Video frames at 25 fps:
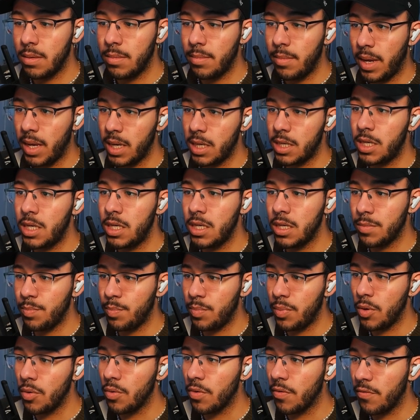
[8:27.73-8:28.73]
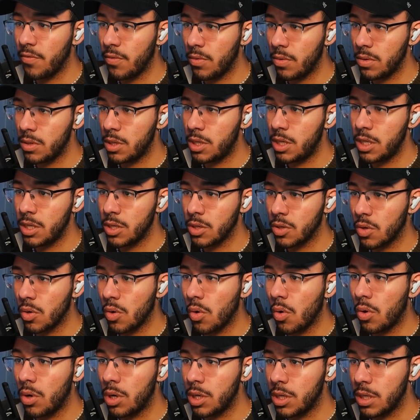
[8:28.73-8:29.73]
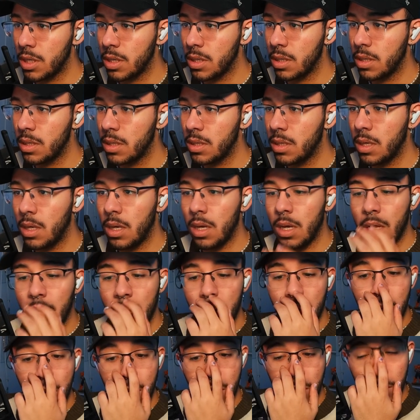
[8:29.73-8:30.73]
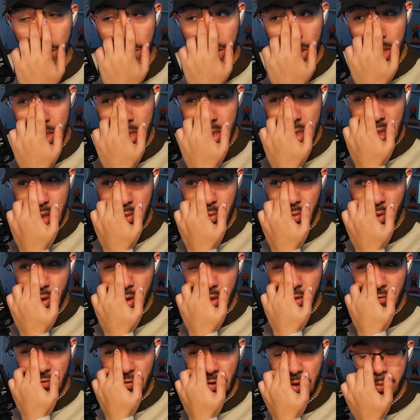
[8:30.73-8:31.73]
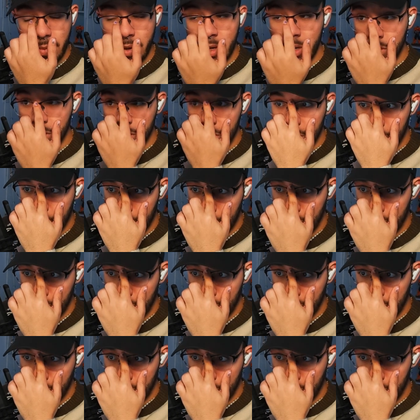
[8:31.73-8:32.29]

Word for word: Man, she is beautiful. She is gorgeous. I need to see more of the females.